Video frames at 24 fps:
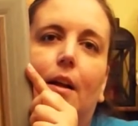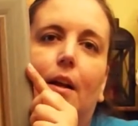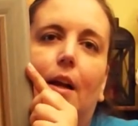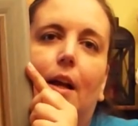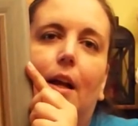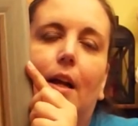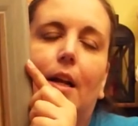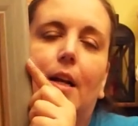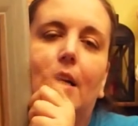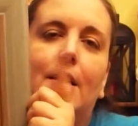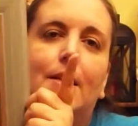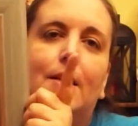And
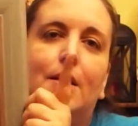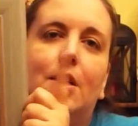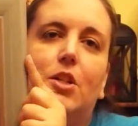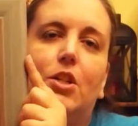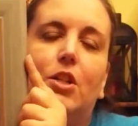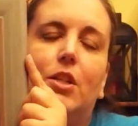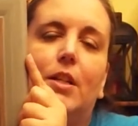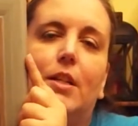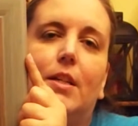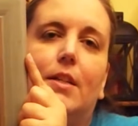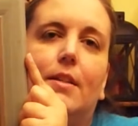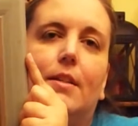I stitched
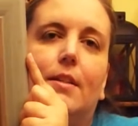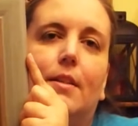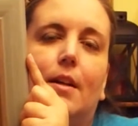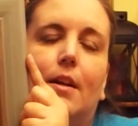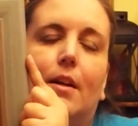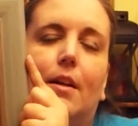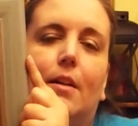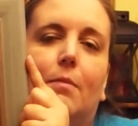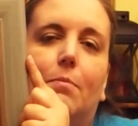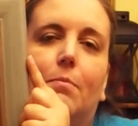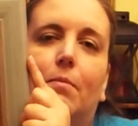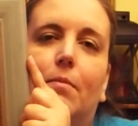this,
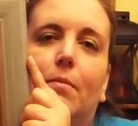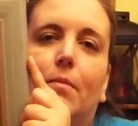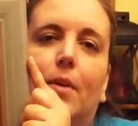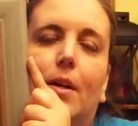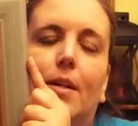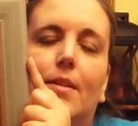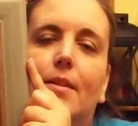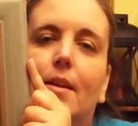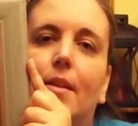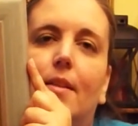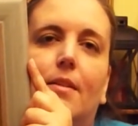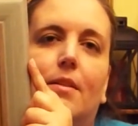I
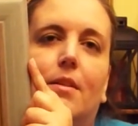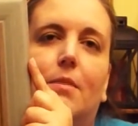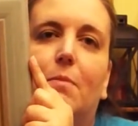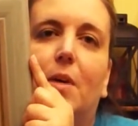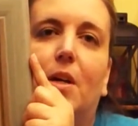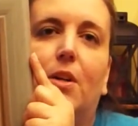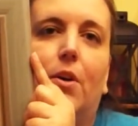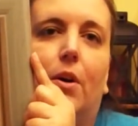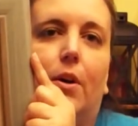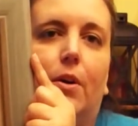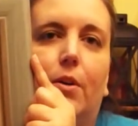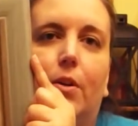say this to my
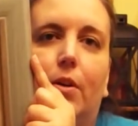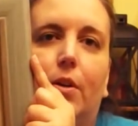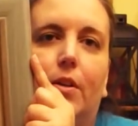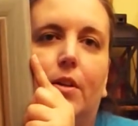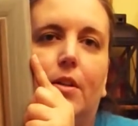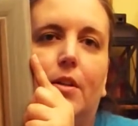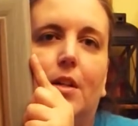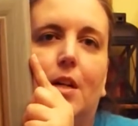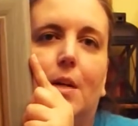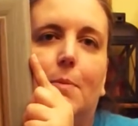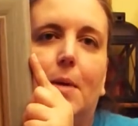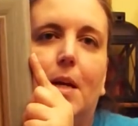daughter all the
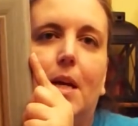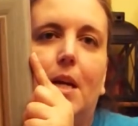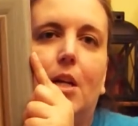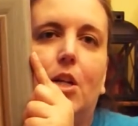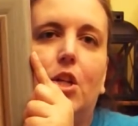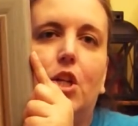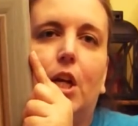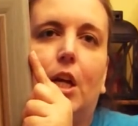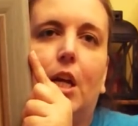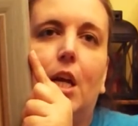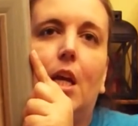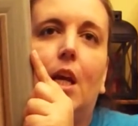time, hey
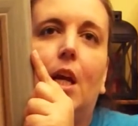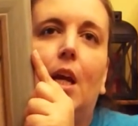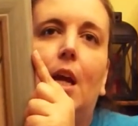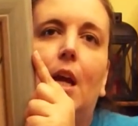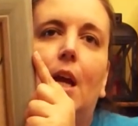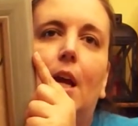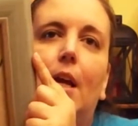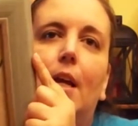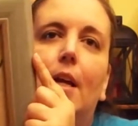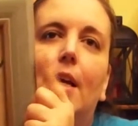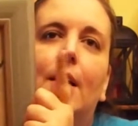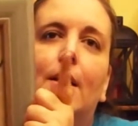Chicky.
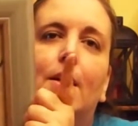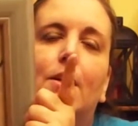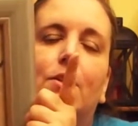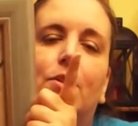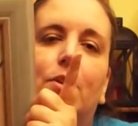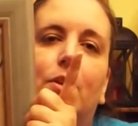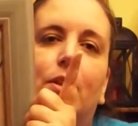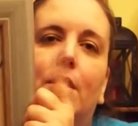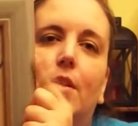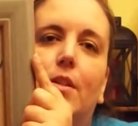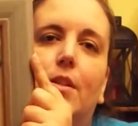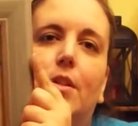So
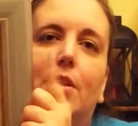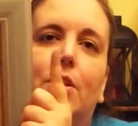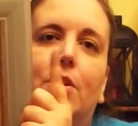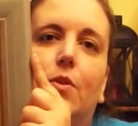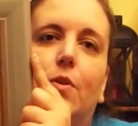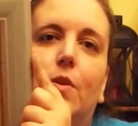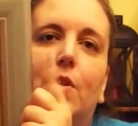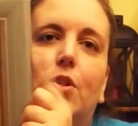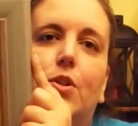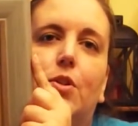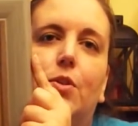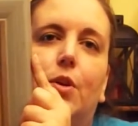this is going
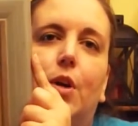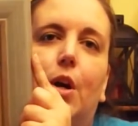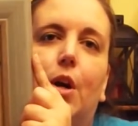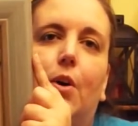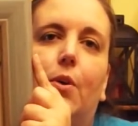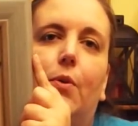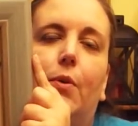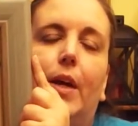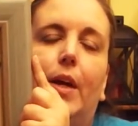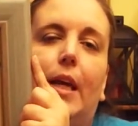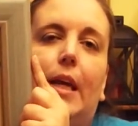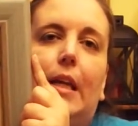to go
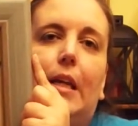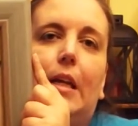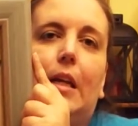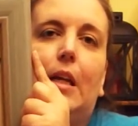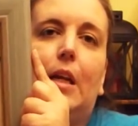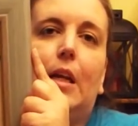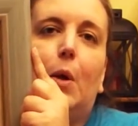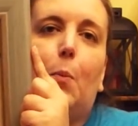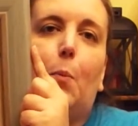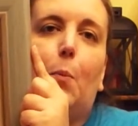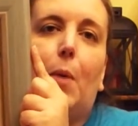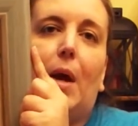in
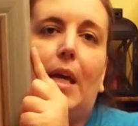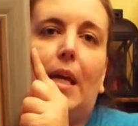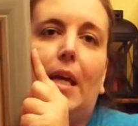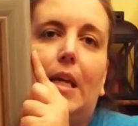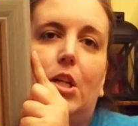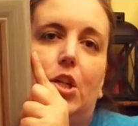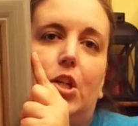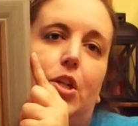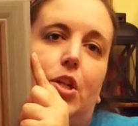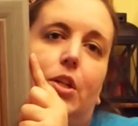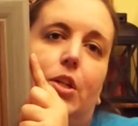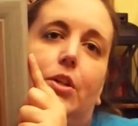my
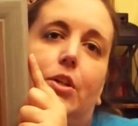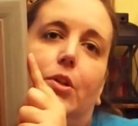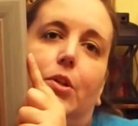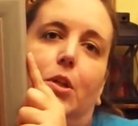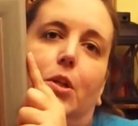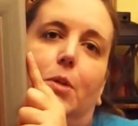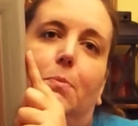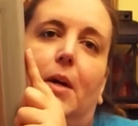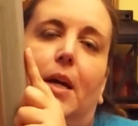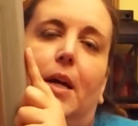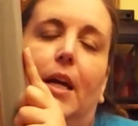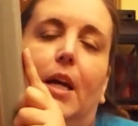kitchen on
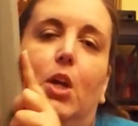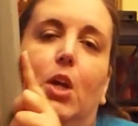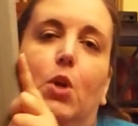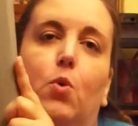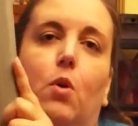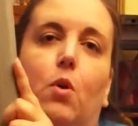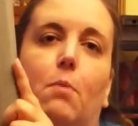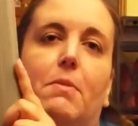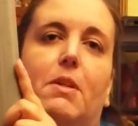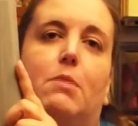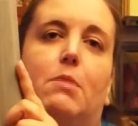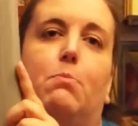my
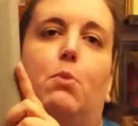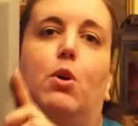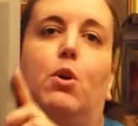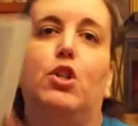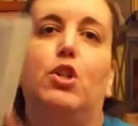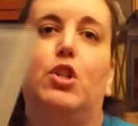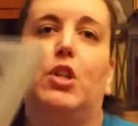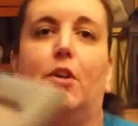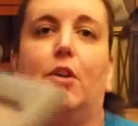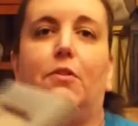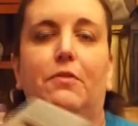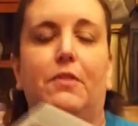enormous
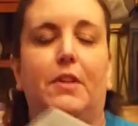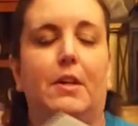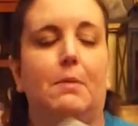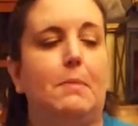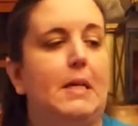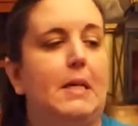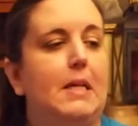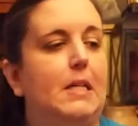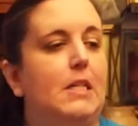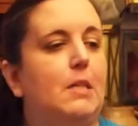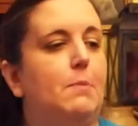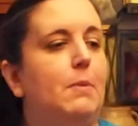bookshelf that my
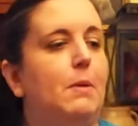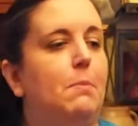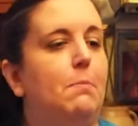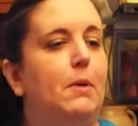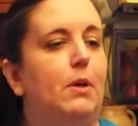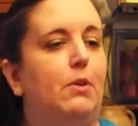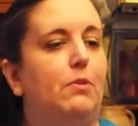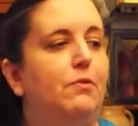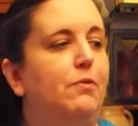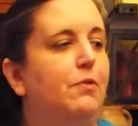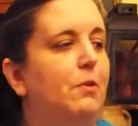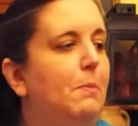husband built
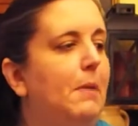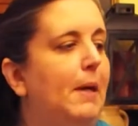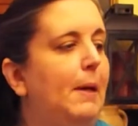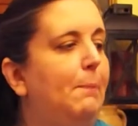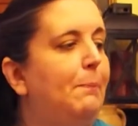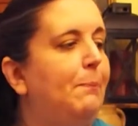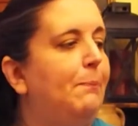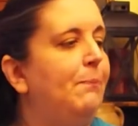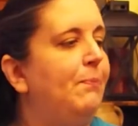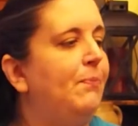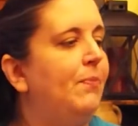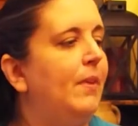for me
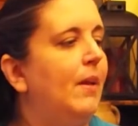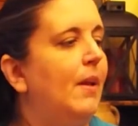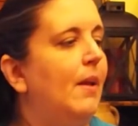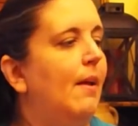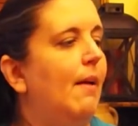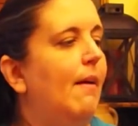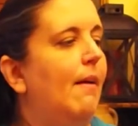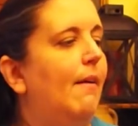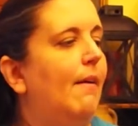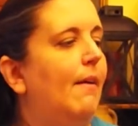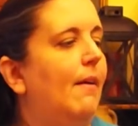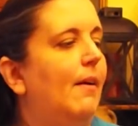
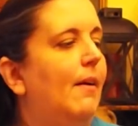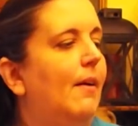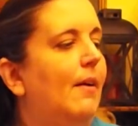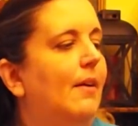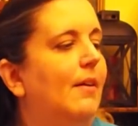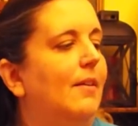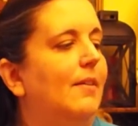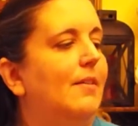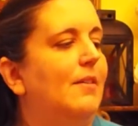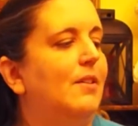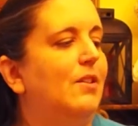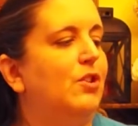
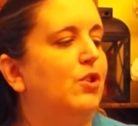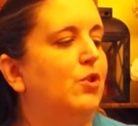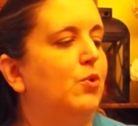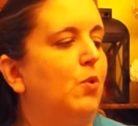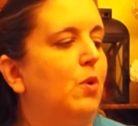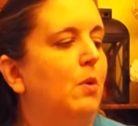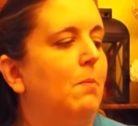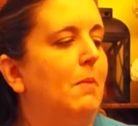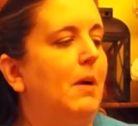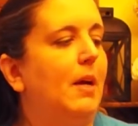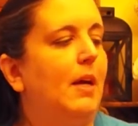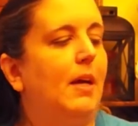to store
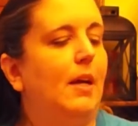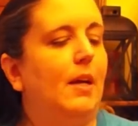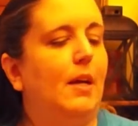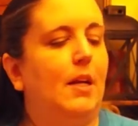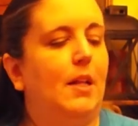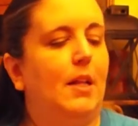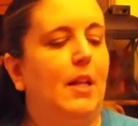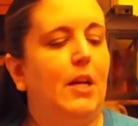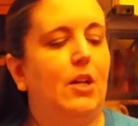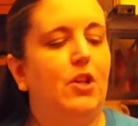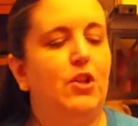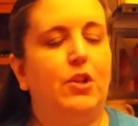my
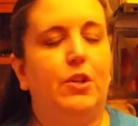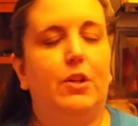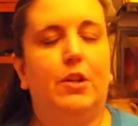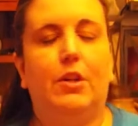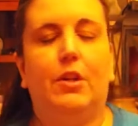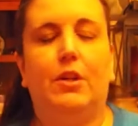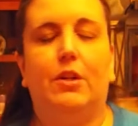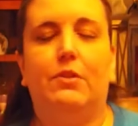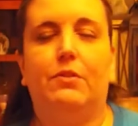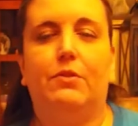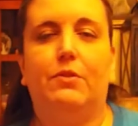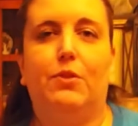collection
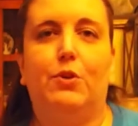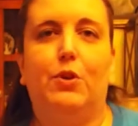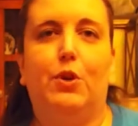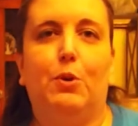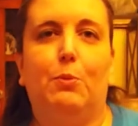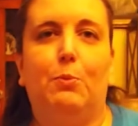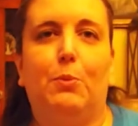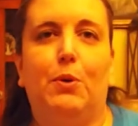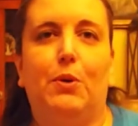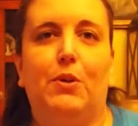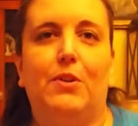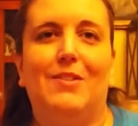of
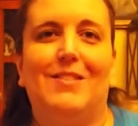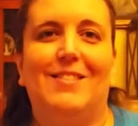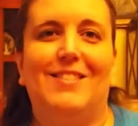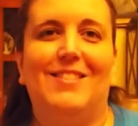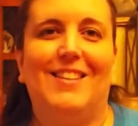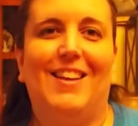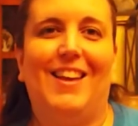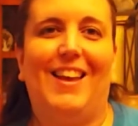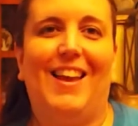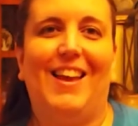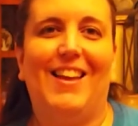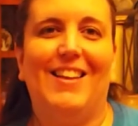cookbooks
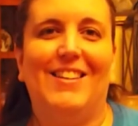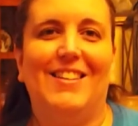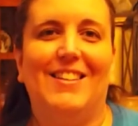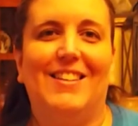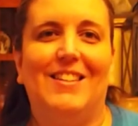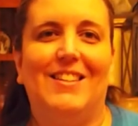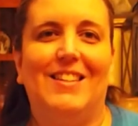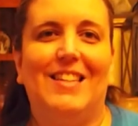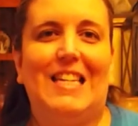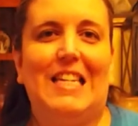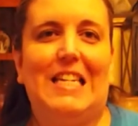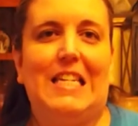and
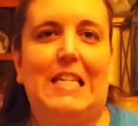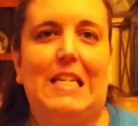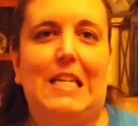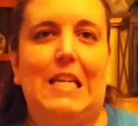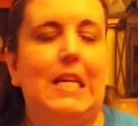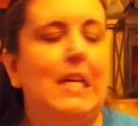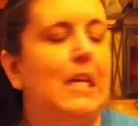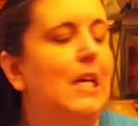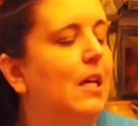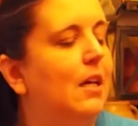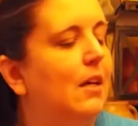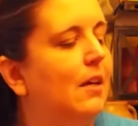tea.